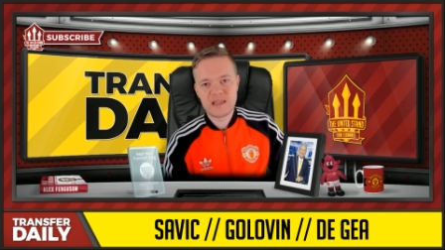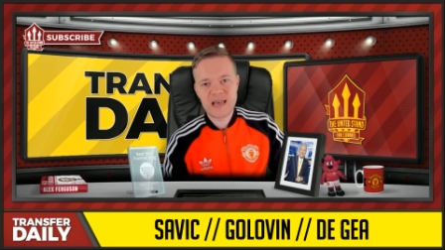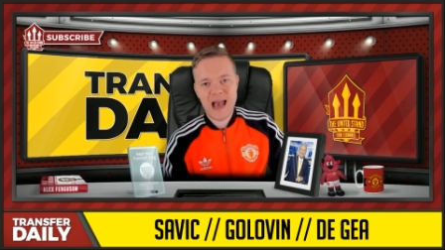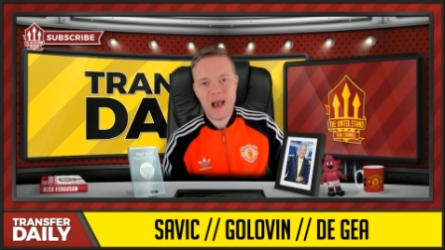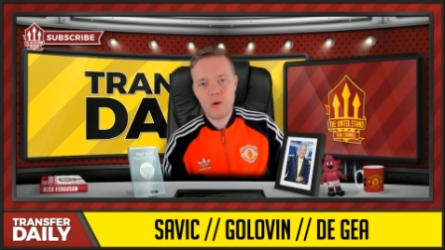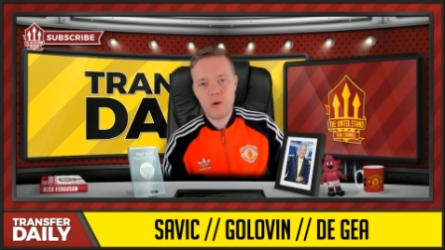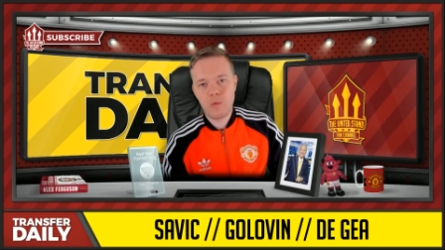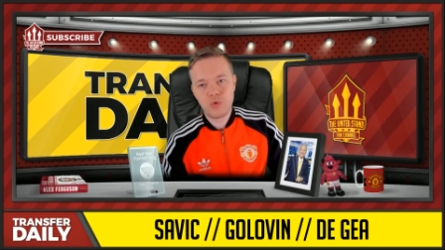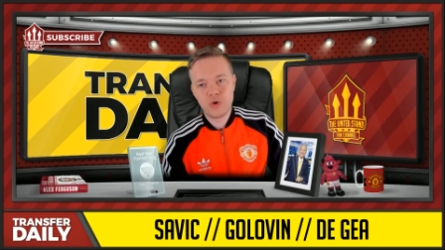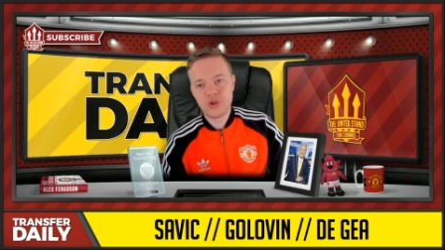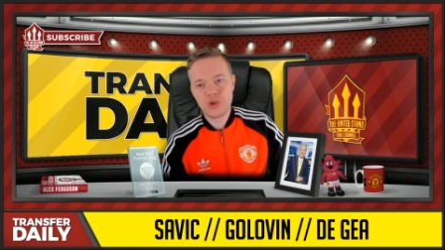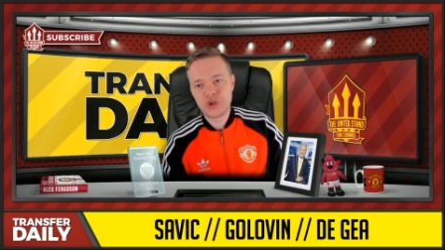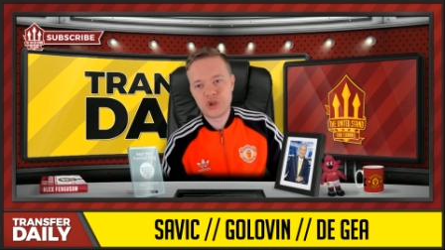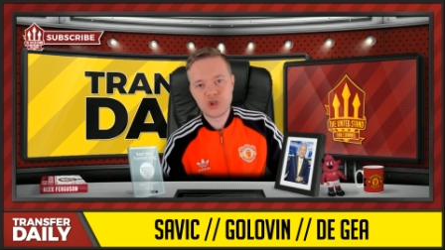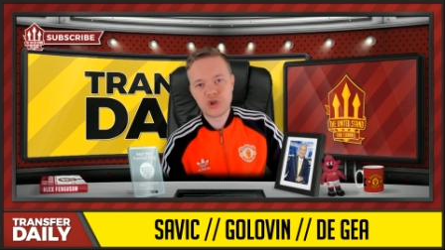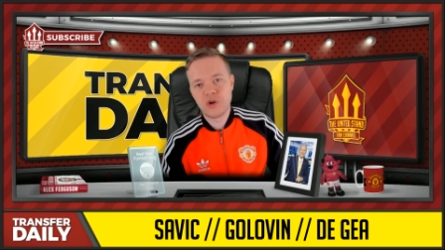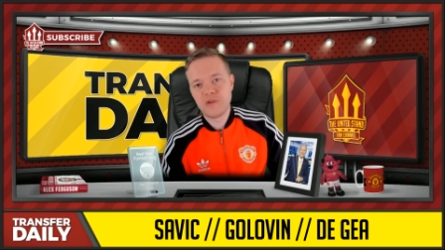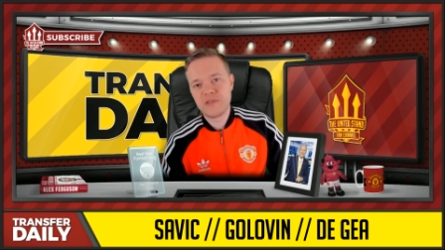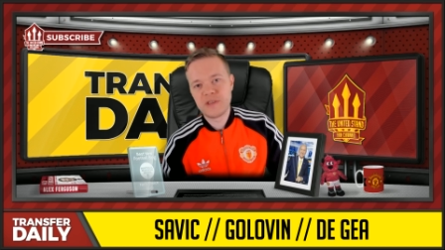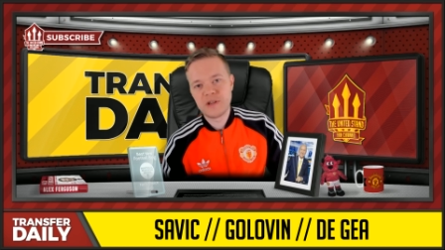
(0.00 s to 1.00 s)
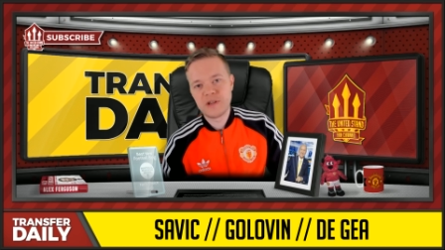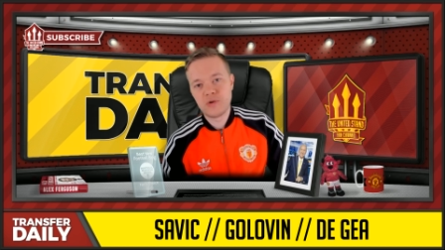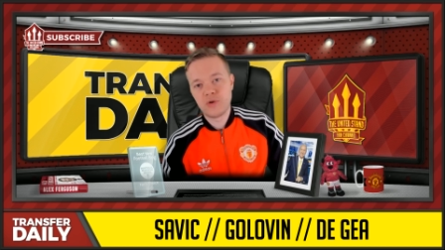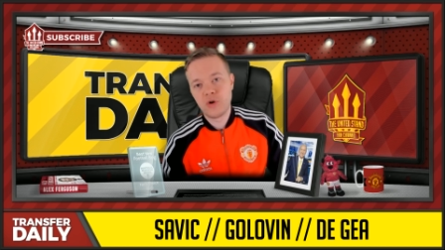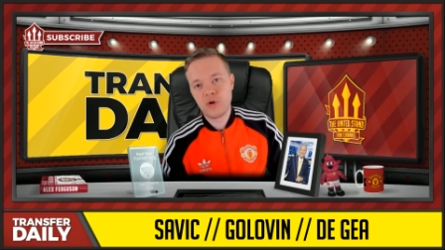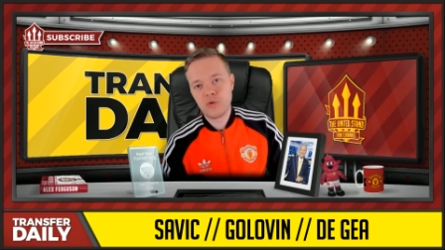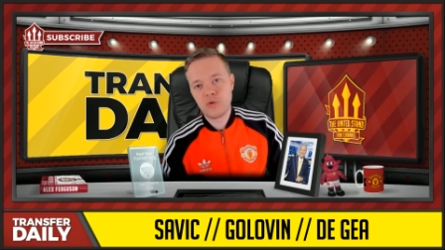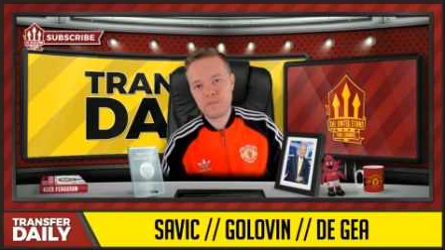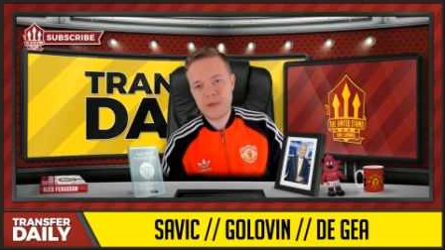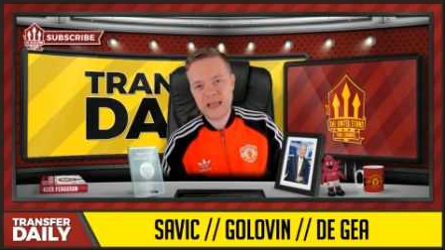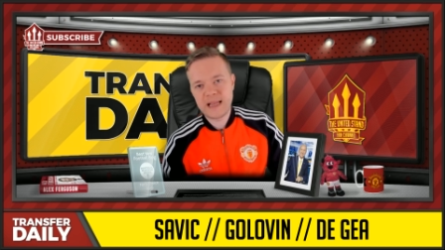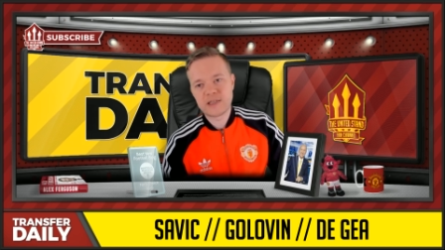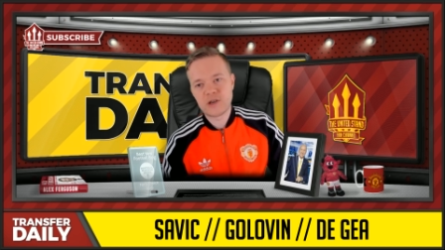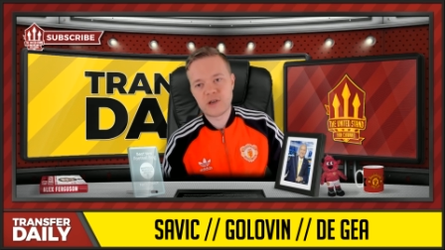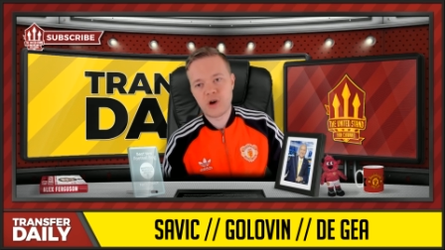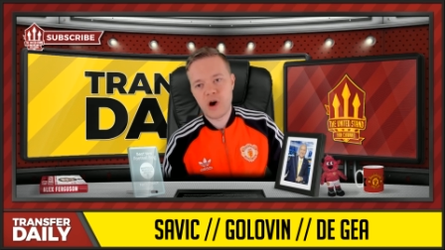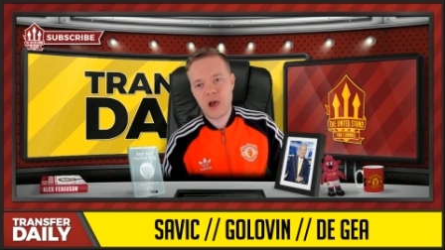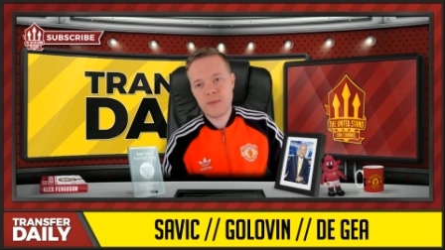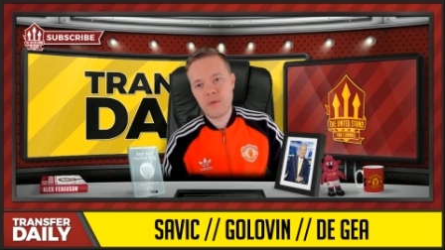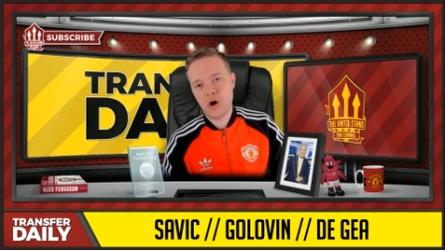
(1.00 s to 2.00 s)
that would shut the door big
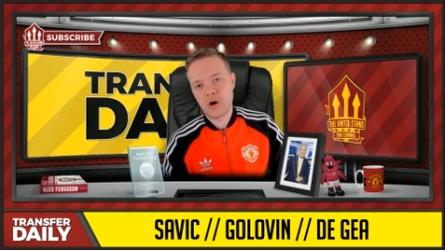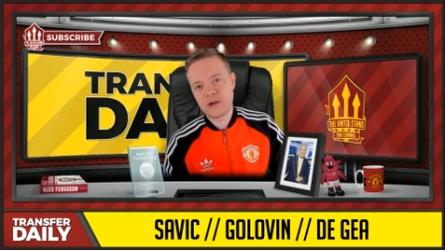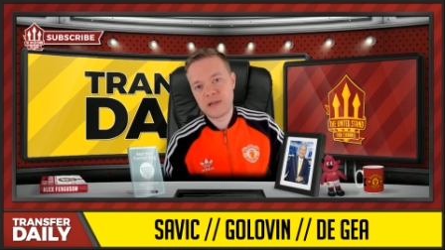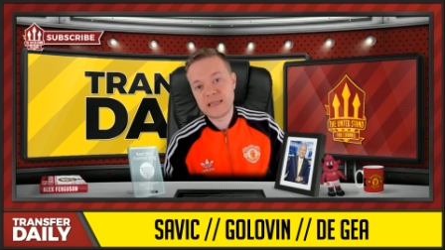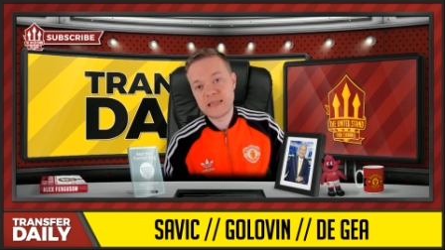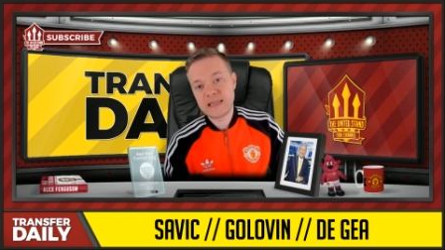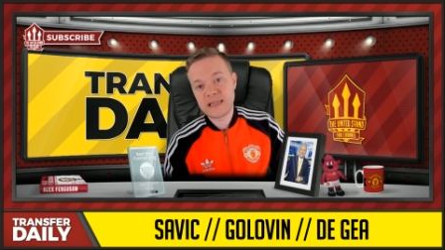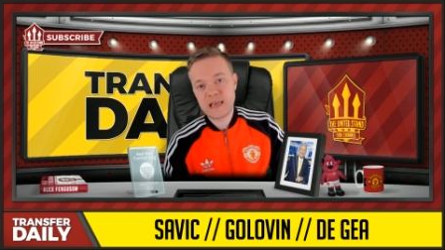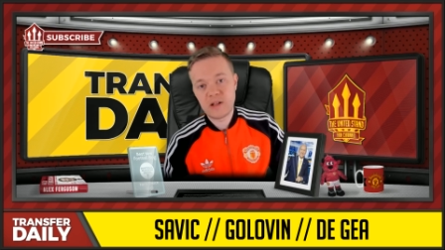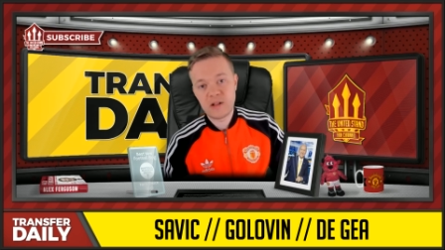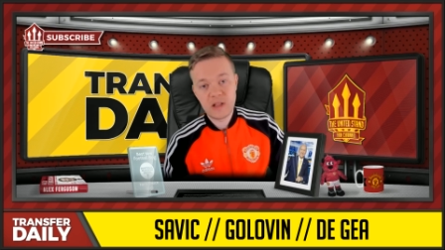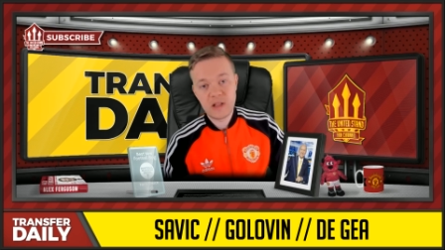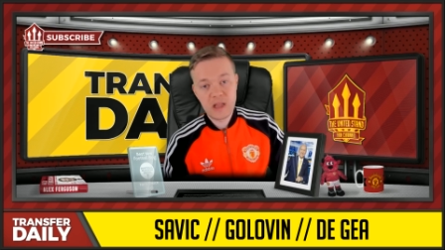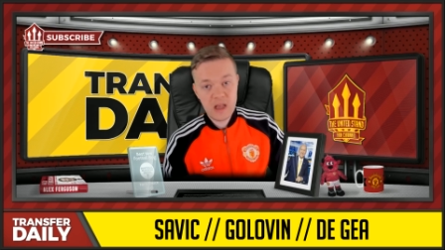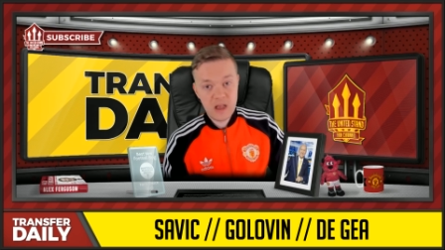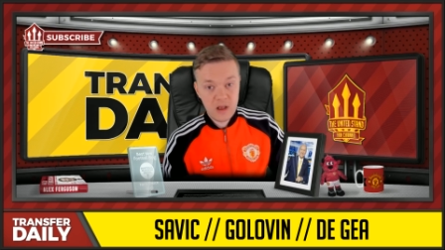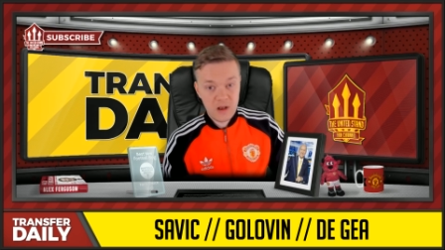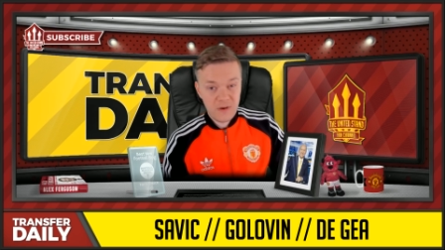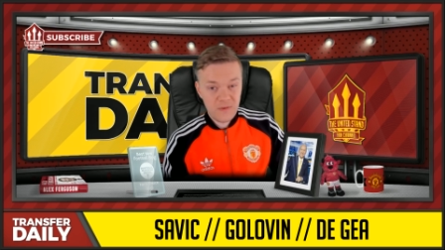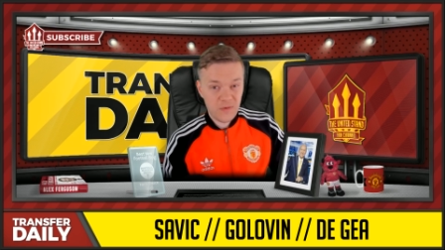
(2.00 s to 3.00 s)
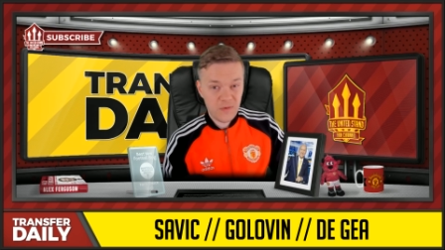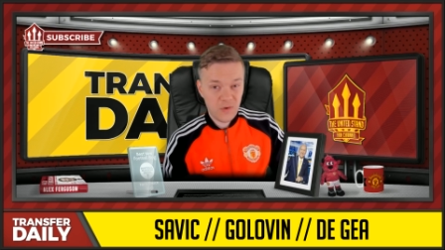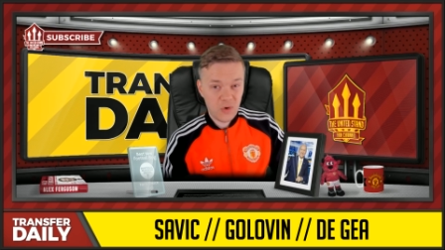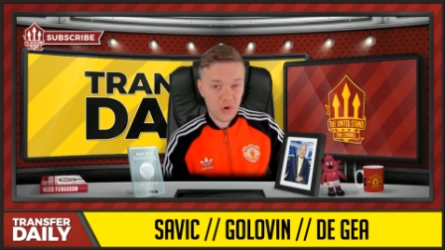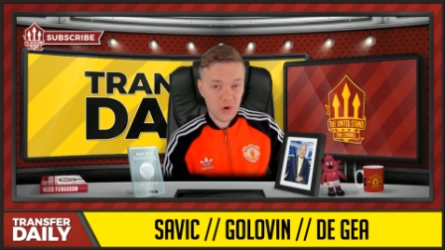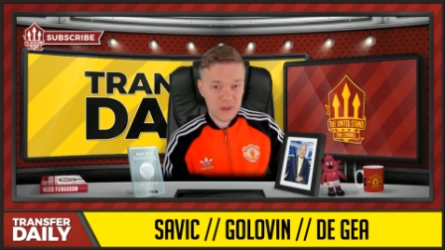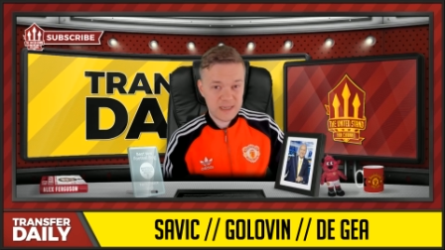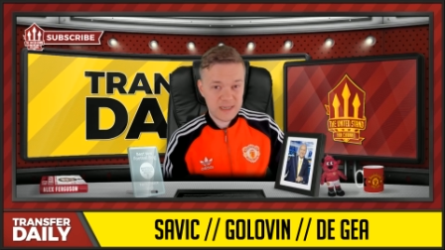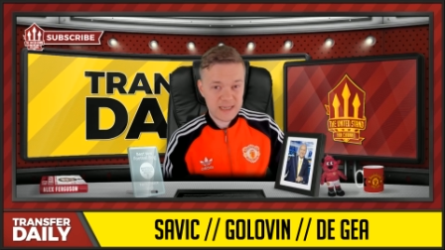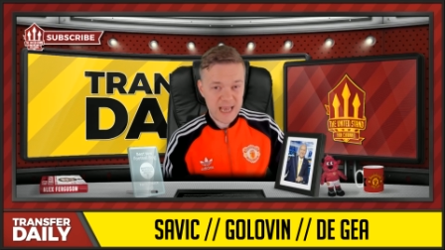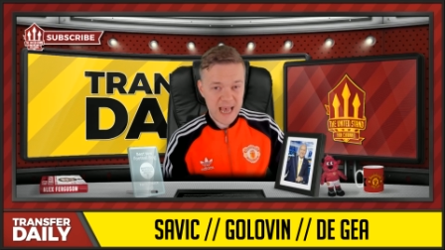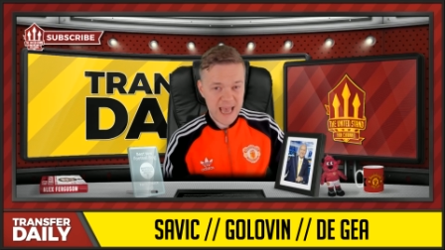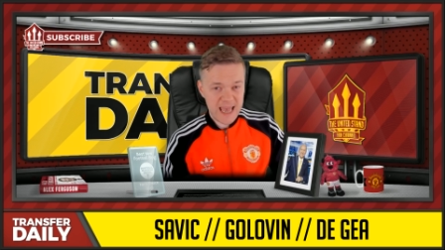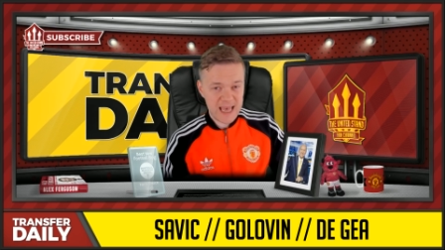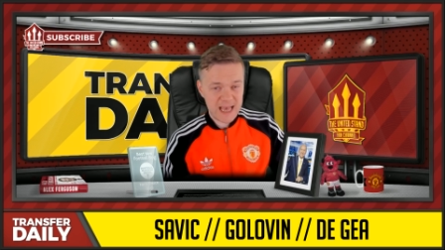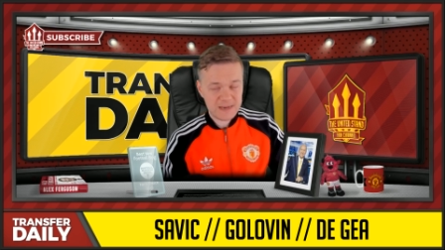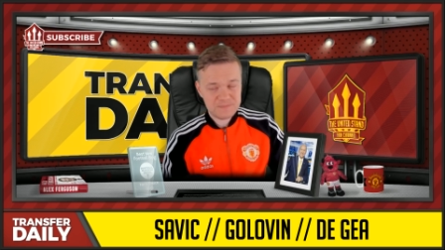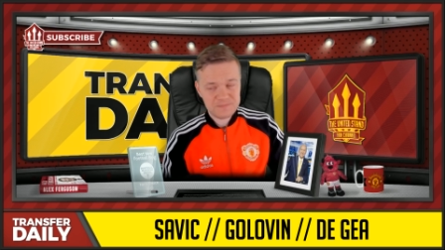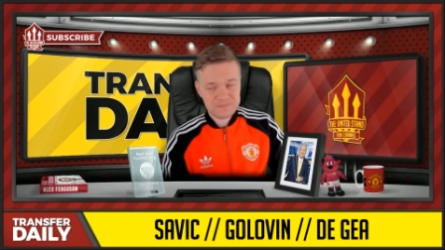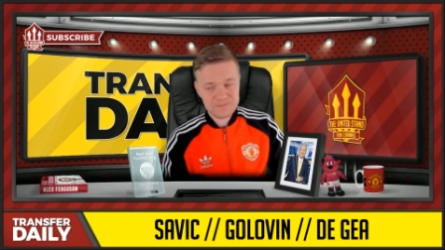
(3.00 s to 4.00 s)
time on a deal for De Gea